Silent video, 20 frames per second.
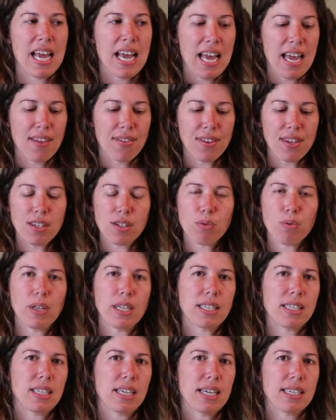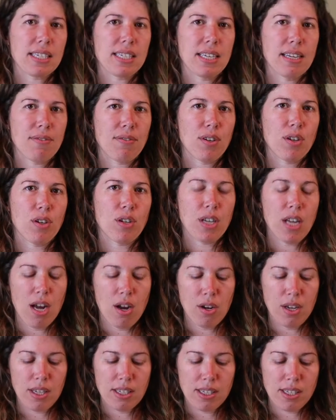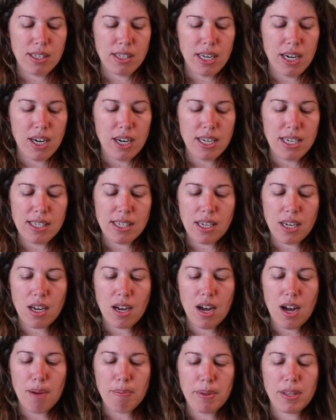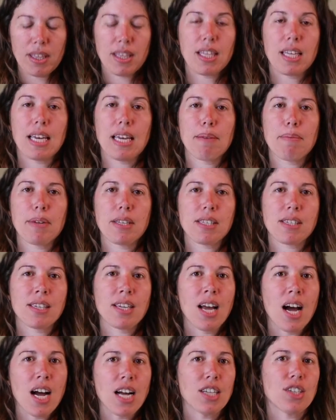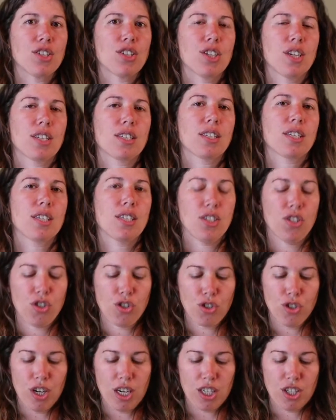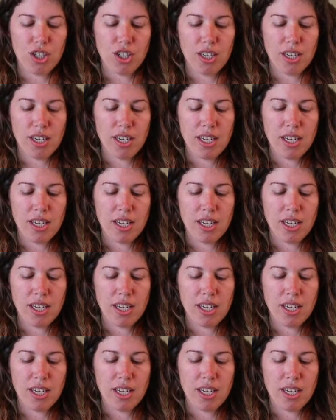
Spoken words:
In this week's lesson, if you notice, there is a common theme. It's not just construction.